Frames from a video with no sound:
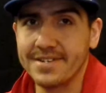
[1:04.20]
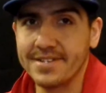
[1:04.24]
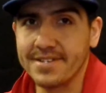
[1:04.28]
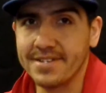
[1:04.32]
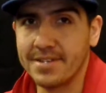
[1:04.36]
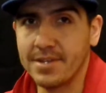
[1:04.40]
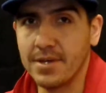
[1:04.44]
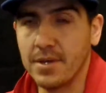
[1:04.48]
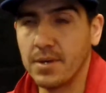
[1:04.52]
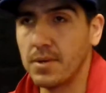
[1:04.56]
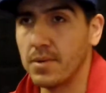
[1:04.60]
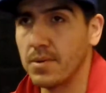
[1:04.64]

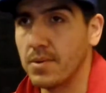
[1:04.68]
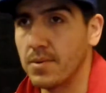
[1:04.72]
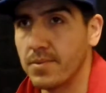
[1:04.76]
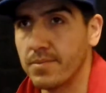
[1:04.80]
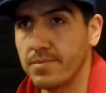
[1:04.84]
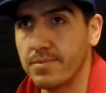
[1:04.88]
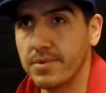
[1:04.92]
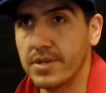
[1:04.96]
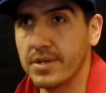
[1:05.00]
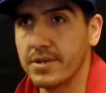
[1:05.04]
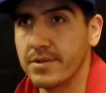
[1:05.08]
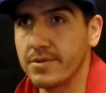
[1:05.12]
just
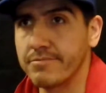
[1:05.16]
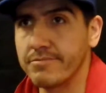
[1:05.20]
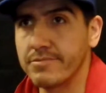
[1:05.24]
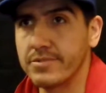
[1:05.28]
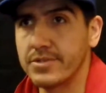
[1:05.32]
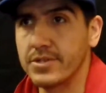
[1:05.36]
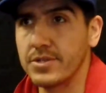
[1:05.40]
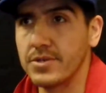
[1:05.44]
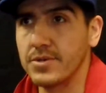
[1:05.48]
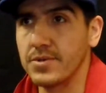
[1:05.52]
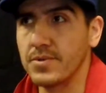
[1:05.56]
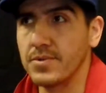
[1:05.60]
go,
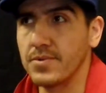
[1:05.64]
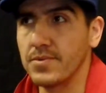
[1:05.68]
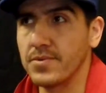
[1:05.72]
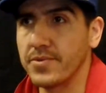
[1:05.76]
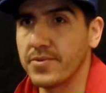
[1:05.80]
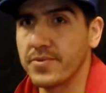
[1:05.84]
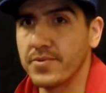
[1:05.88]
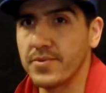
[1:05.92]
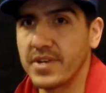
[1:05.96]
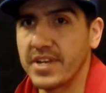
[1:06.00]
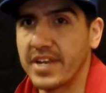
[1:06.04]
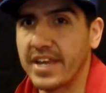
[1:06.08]

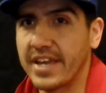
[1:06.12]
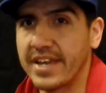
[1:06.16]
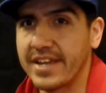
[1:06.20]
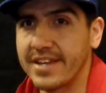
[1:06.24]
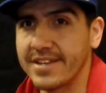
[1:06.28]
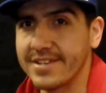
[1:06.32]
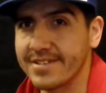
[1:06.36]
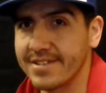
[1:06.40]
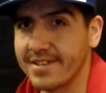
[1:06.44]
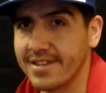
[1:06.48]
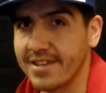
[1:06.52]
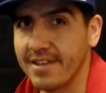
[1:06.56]
2-3
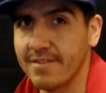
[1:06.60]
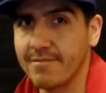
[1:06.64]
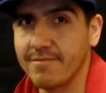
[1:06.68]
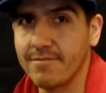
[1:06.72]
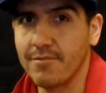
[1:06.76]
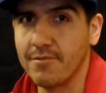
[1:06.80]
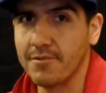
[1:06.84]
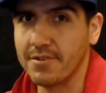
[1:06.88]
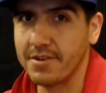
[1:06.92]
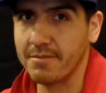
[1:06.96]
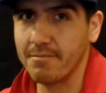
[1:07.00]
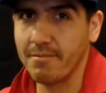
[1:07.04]
days and get
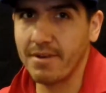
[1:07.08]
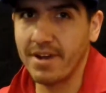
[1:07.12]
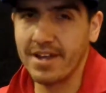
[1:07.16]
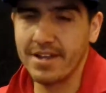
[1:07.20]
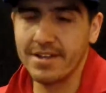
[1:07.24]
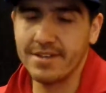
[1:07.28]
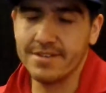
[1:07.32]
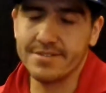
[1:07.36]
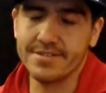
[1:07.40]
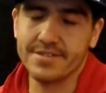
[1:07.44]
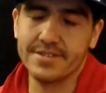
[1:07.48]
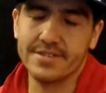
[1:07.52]
40
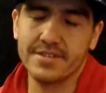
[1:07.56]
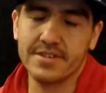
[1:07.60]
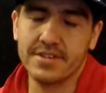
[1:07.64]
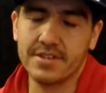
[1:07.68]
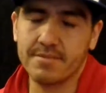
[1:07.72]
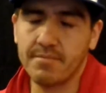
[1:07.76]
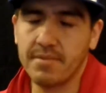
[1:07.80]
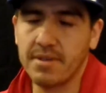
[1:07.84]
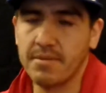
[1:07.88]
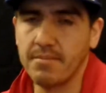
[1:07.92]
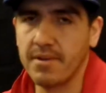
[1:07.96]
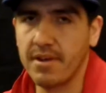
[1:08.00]
miles. It
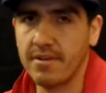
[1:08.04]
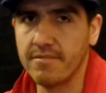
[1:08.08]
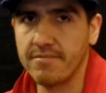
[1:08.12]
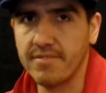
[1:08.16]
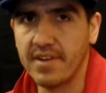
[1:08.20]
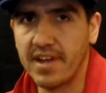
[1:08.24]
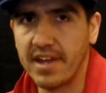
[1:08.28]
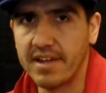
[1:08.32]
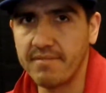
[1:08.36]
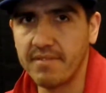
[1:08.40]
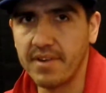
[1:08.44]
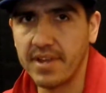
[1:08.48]
took me about
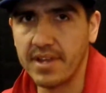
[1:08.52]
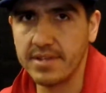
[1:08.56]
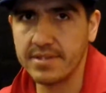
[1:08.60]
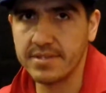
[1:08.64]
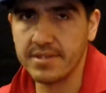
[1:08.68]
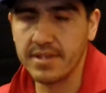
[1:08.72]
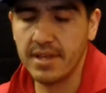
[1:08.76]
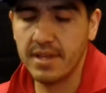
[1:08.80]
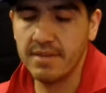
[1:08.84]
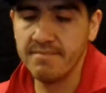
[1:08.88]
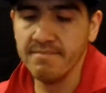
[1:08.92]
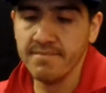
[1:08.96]
5
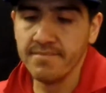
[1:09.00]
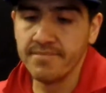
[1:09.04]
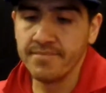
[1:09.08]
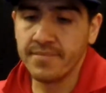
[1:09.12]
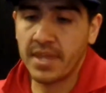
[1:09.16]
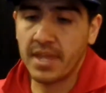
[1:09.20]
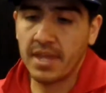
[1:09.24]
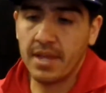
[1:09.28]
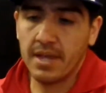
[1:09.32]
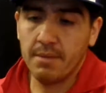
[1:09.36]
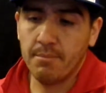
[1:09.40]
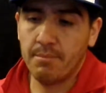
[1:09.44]
days.
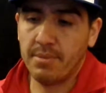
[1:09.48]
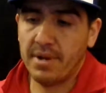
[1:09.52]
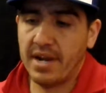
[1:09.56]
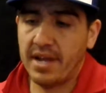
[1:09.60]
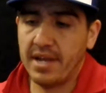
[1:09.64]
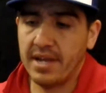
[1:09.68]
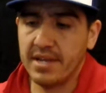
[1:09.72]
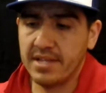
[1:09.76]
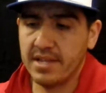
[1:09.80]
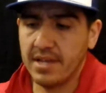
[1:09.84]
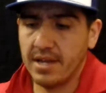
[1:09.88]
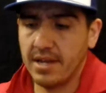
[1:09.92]

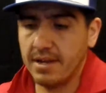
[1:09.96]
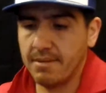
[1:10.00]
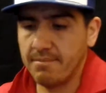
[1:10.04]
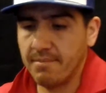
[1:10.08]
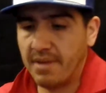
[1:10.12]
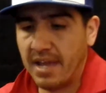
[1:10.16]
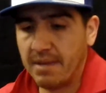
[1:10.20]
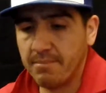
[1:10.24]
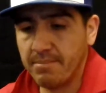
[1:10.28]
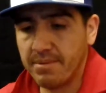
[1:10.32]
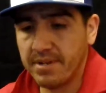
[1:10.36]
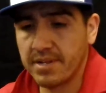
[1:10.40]
But I'm
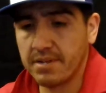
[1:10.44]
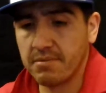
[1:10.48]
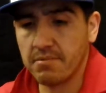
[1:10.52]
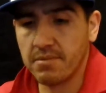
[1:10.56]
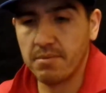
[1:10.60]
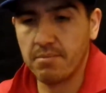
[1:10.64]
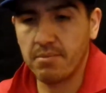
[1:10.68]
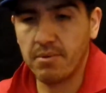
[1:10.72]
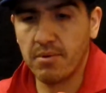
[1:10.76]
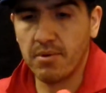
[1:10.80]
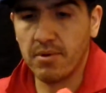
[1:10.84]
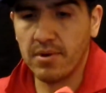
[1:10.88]
happy to
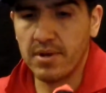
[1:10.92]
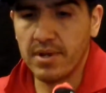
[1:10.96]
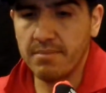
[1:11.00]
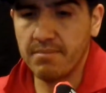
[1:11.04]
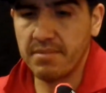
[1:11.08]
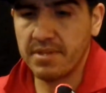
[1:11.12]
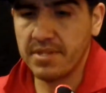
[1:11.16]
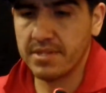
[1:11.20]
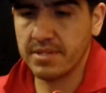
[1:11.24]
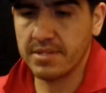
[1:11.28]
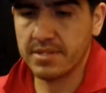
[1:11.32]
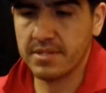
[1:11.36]
report, I
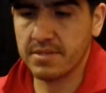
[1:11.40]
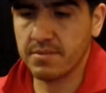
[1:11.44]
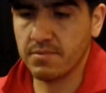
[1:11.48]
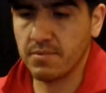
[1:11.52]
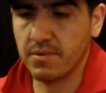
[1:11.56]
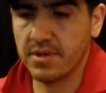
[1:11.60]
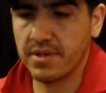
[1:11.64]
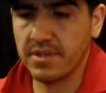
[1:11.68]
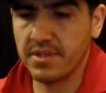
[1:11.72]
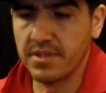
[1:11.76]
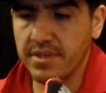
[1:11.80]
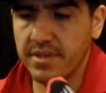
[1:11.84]
mean, this is
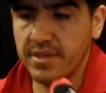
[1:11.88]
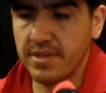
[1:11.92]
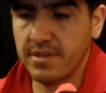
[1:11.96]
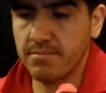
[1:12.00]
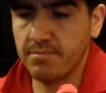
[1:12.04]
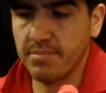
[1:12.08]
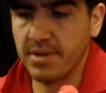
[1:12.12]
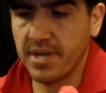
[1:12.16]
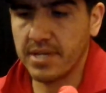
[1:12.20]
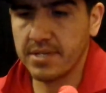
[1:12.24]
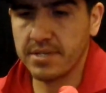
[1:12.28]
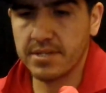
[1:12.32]
one of the
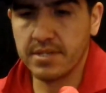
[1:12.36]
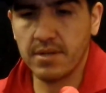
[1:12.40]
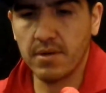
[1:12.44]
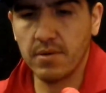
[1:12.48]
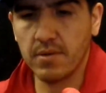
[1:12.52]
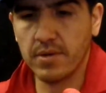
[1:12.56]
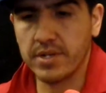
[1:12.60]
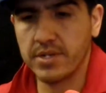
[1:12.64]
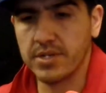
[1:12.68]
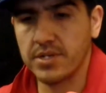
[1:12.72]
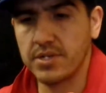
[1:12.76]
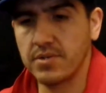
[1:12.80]
best
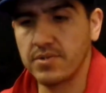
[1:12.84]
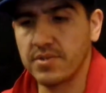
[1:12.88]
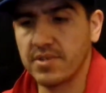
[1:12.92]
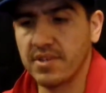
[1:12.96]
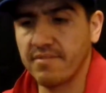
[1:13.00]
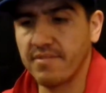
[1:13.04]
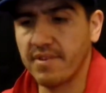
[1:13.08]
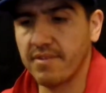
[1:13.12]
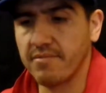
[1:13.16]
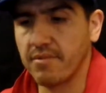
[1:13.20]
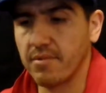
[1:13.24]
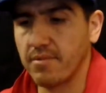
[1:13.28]
Hoka shoes
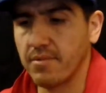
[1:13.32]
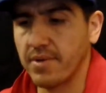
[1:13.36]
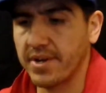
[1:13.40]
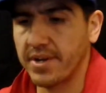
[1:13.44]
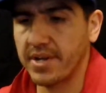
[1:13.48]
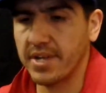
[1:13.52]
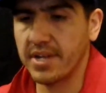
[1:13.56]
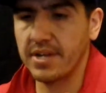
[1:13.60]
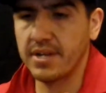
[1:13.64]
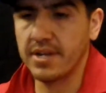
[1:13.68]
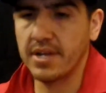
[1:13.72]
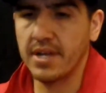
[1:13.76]
I've ever
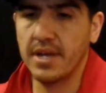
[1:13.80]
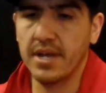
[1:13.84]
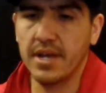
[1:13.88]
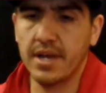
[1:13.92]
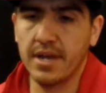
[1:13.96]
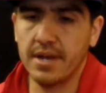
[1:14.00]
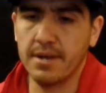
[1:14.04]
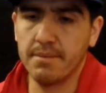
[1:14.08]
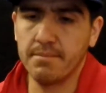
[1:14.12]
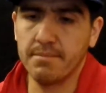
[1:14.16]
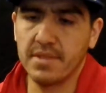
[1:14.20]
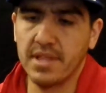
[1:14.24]
run in.
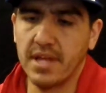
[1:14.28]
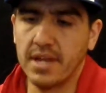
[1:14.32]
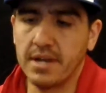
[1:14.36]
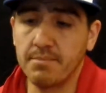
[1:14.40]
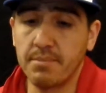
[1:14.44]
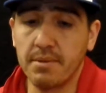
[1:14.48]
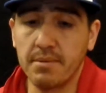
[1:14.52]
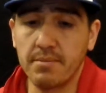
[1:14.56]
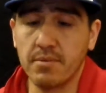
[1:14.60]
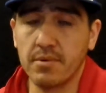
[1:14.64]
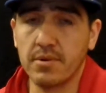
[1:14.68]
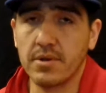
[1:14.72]
A lot
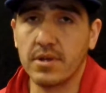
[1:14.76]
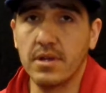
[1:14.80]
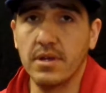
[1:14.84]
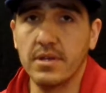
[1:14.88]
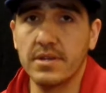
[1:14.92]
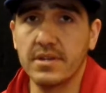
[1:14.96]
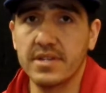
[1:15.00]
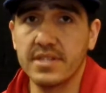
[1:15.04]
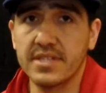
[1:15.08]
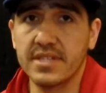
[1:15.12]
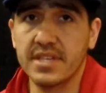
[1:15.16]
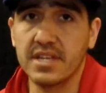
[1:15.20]
of people were
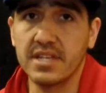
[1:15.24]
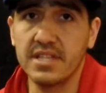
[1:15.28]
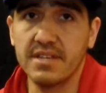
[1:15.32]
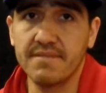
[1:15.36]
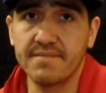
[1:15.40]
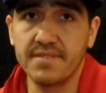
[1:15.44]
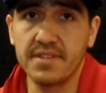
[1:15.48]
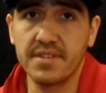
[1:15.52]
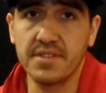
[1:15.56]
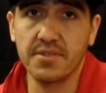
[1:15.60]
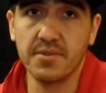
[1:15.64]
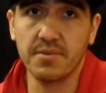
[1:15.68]
calling it the
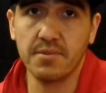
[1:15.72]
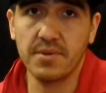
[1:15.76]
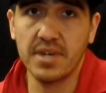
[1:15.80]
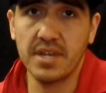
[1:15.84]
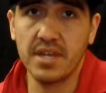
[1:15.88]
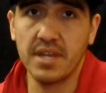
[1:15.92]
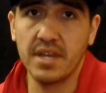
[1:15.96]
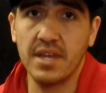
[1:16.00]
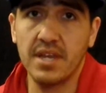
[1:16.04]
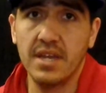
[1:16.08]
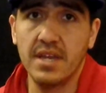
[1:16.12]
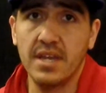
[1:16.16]
Clifton
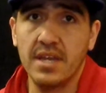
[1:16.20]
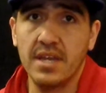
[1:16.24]
3,